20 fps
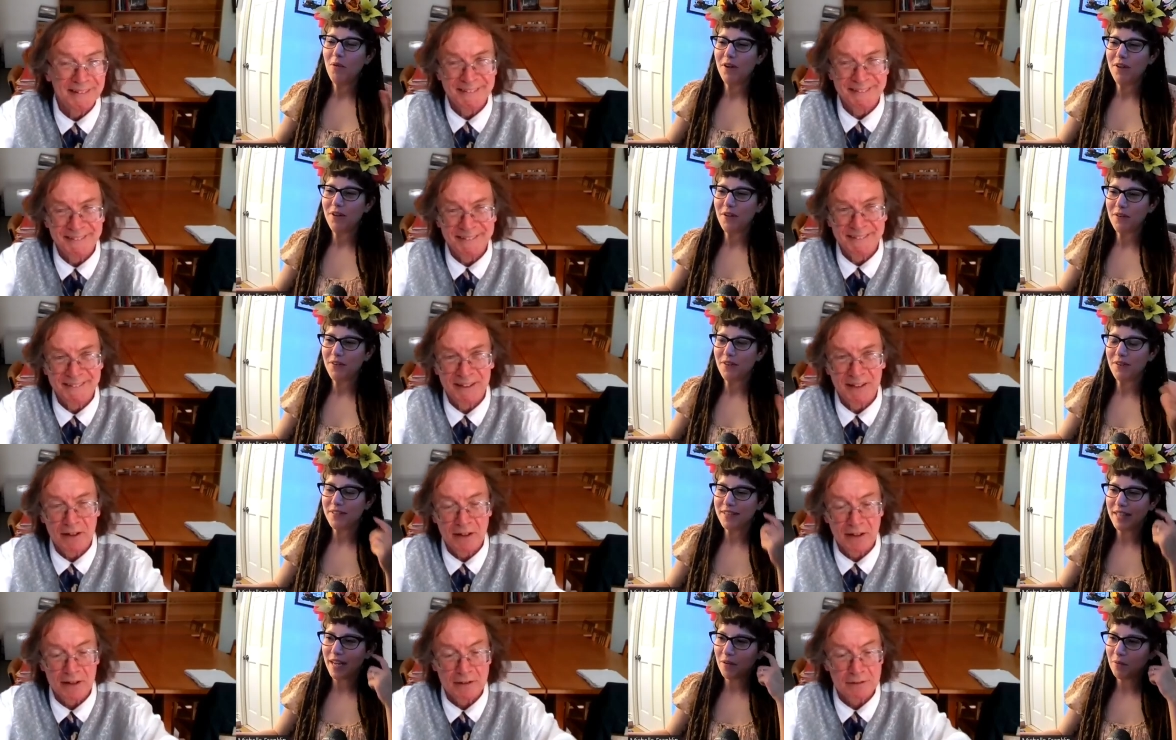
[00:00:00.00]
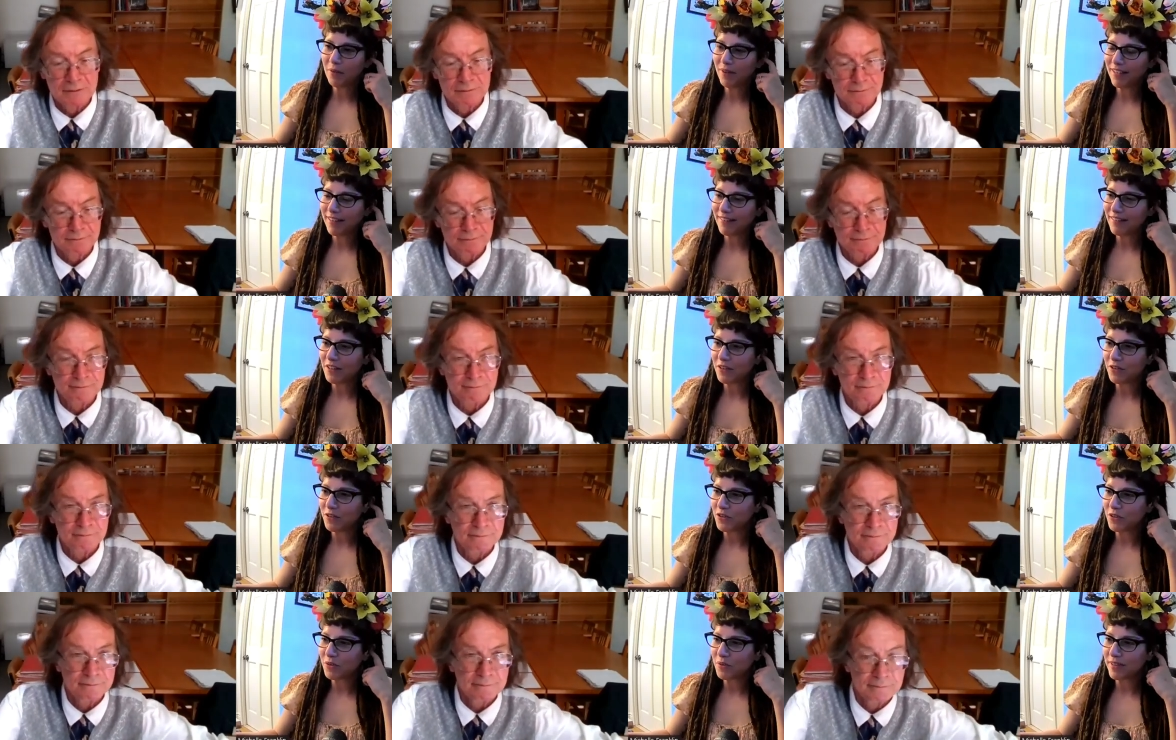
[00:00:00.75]
Speaker 1: well, I know there's that one, and then
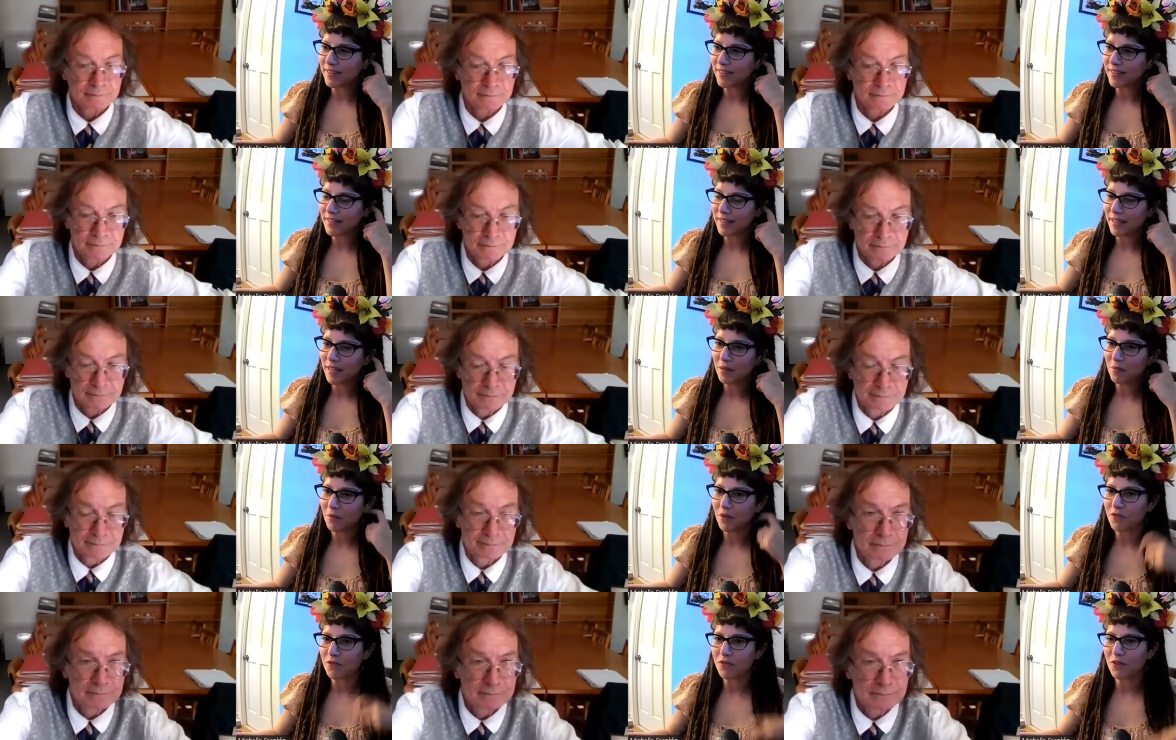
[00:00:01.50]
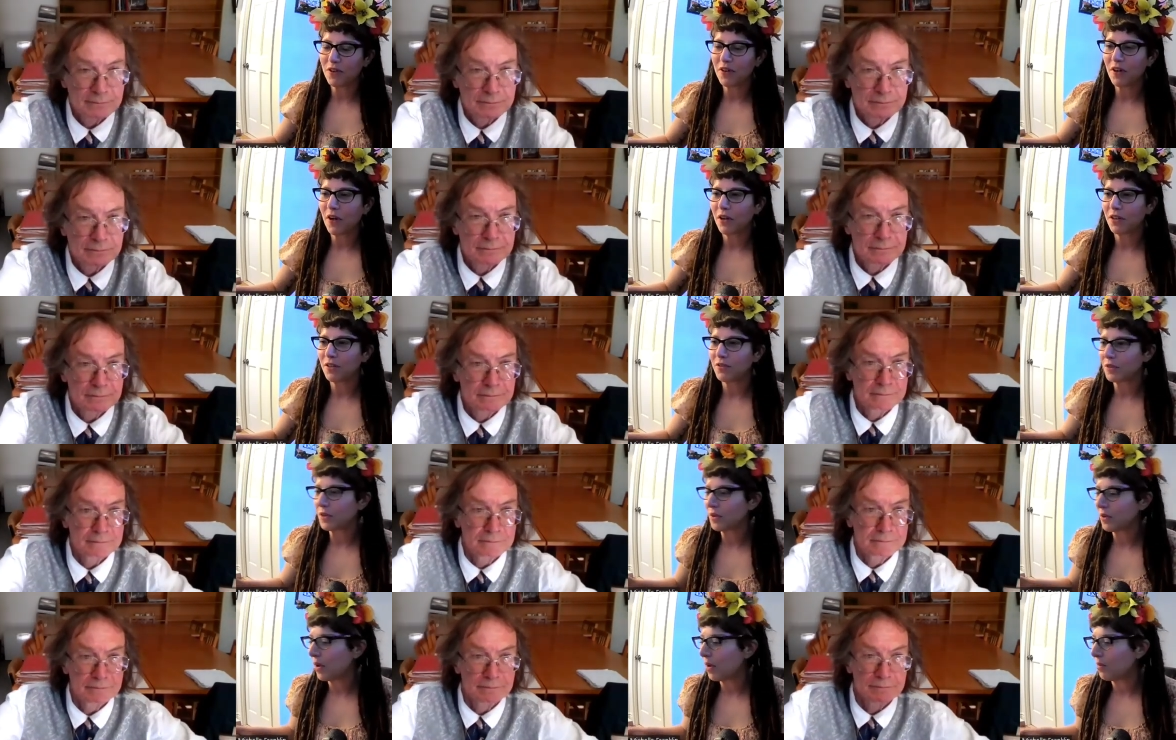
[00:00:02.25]
you're doing the second one for
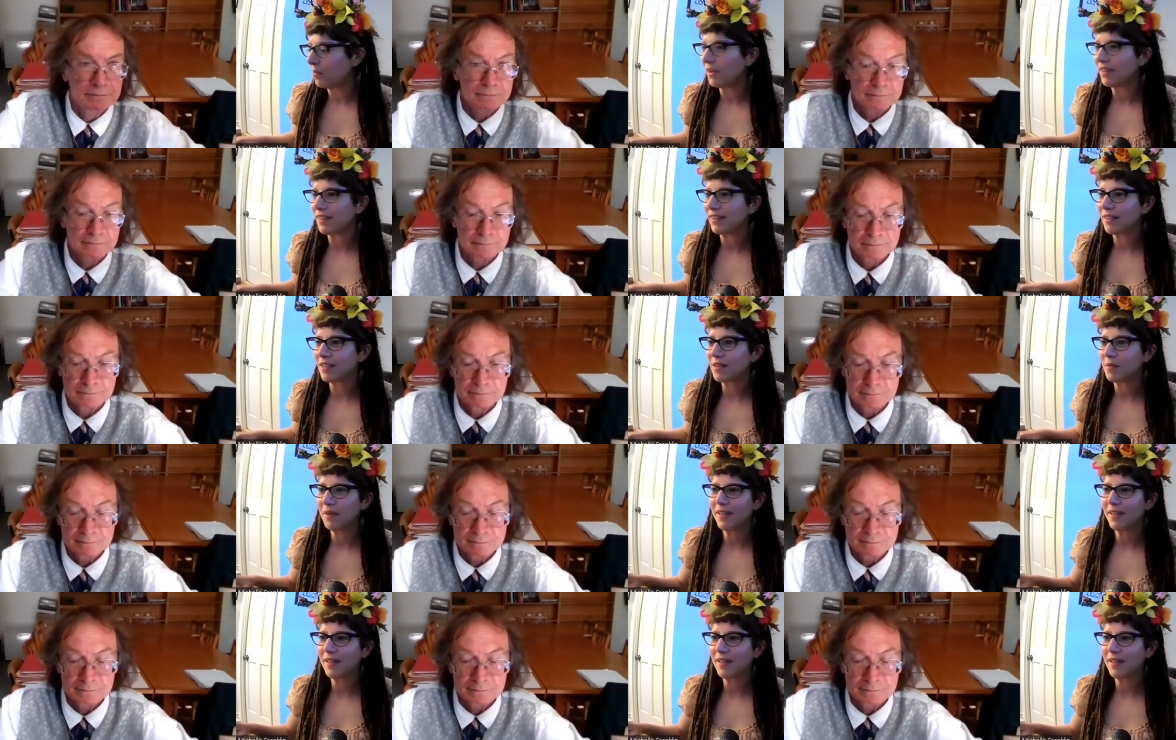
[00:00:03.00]
Oliver Cromwell as